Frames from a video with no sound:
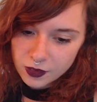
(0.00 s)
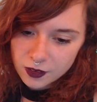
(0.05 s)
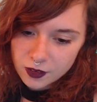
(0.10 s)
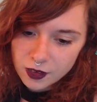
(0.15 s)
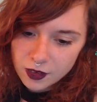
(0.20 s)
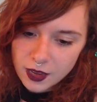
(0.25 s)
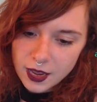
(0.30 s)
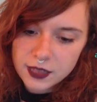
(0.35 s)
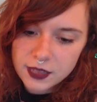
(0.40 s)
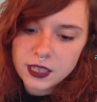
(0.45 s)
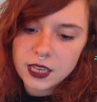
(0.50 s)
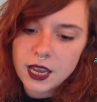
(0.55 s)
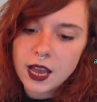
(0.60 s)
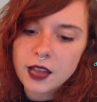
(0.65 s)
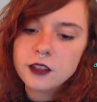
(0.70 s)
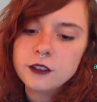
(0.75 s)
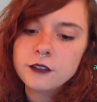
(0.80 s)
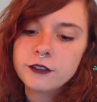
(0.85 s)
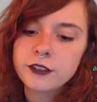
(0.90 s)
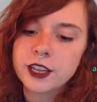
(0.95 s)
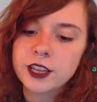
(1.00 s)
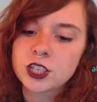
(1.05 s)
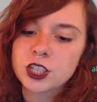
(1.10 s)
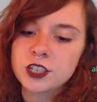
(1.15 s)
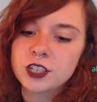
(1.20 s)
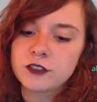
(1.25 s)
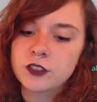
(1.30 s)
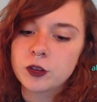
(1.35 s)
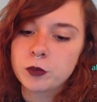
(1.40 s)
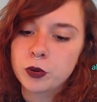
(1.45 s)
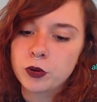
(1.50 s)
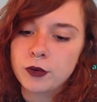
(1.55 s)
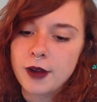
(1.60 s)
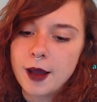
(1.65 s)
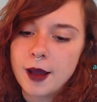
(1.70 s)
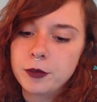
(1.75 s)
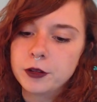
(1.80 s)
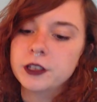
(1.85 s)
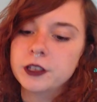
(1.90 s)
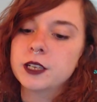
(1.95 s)
Had the elevation of the
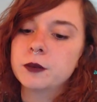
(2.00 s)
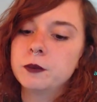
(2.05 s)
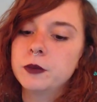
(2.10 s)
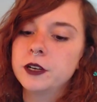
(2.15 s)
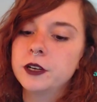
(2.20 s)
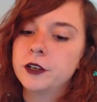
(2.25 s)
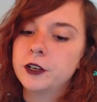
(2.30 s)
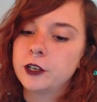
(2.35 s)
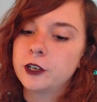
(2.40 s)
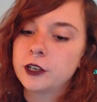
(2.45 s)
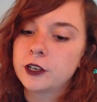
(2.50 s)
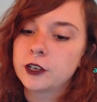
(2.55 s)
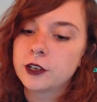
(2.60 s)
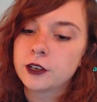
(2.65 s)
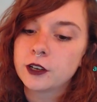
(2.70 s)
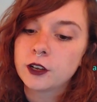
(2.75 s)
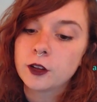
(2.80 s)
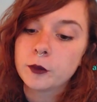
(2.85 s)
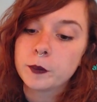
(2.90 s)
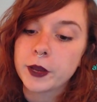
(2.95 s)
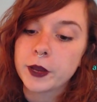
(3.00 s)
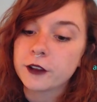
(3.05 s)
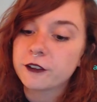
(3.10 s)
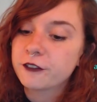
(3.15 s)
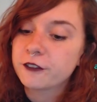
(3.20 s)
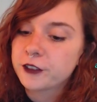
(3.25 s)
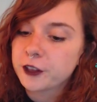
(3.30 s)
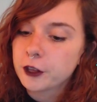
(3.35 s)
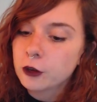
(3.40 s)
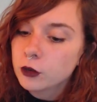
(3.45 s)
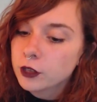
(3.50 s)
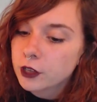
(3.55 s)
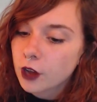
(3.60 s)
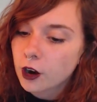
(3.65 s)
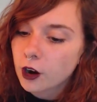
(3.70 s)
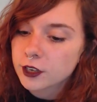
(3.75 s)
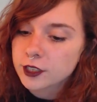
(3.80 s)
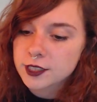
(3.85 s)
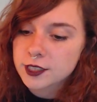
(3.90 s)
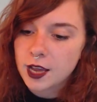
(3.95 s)
parabolic mirror been a few
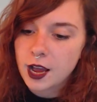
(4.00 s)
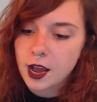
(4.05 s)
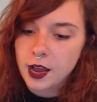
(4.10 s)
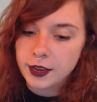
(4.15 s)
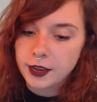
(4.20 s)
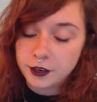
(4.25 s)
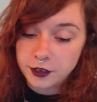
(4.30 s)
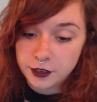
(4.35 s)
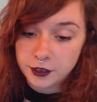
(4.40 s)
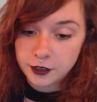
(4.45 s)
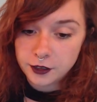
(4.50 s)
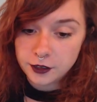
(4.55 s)
yards higher,